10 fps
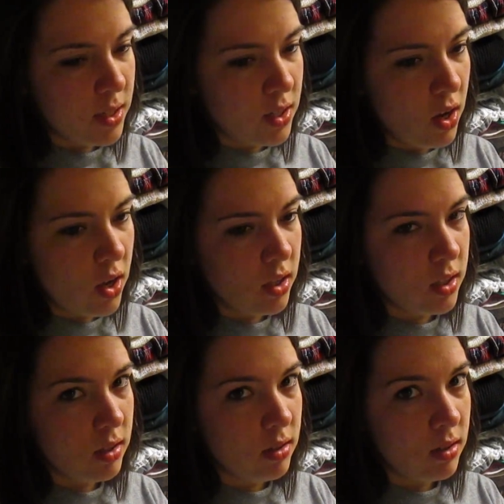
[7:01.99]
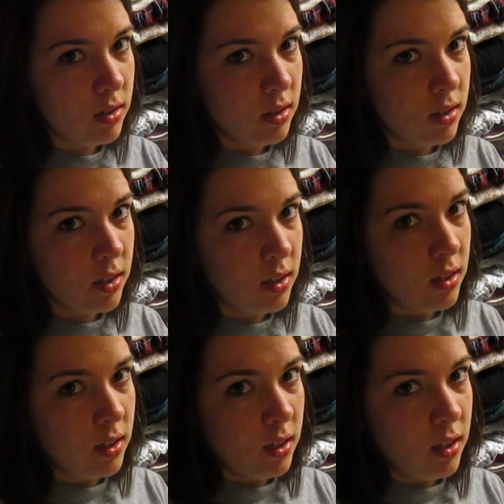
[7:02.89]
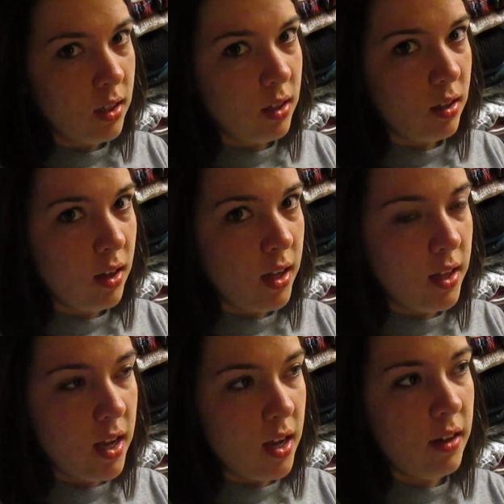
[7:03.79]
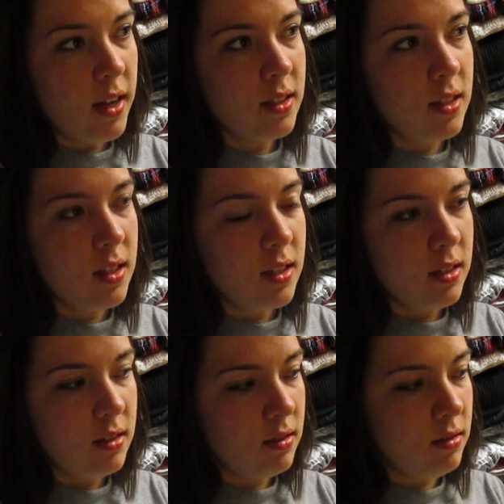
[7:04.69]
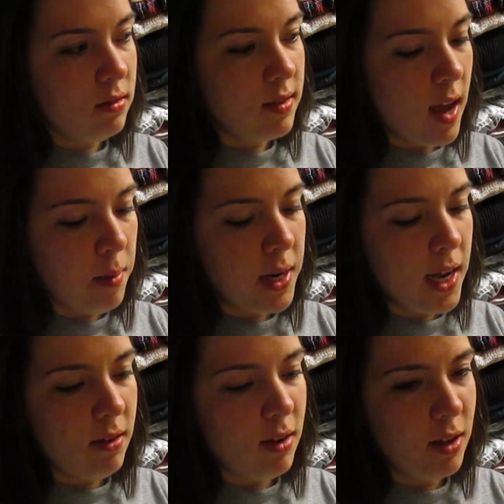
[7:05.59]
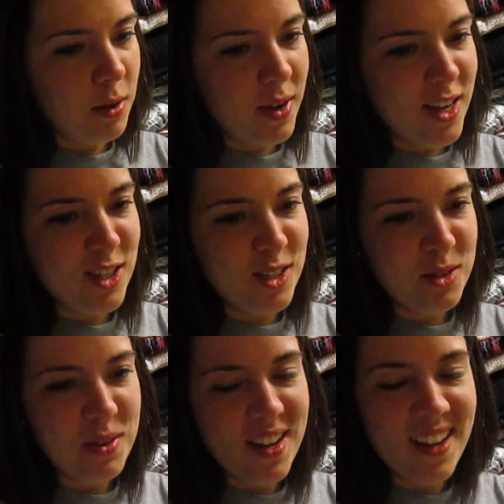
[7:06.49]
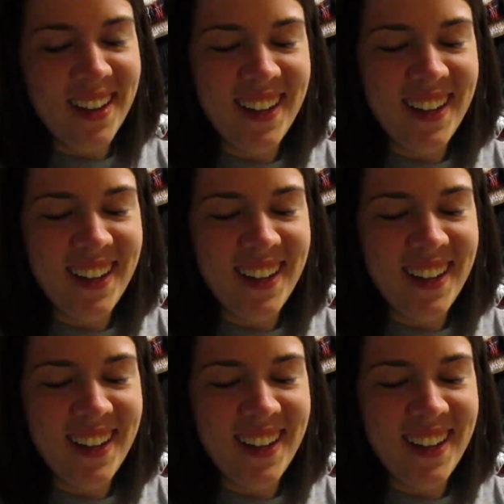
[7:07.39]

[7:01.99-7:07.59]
and Dolls, and then Alexis dabbed out on the way to uh,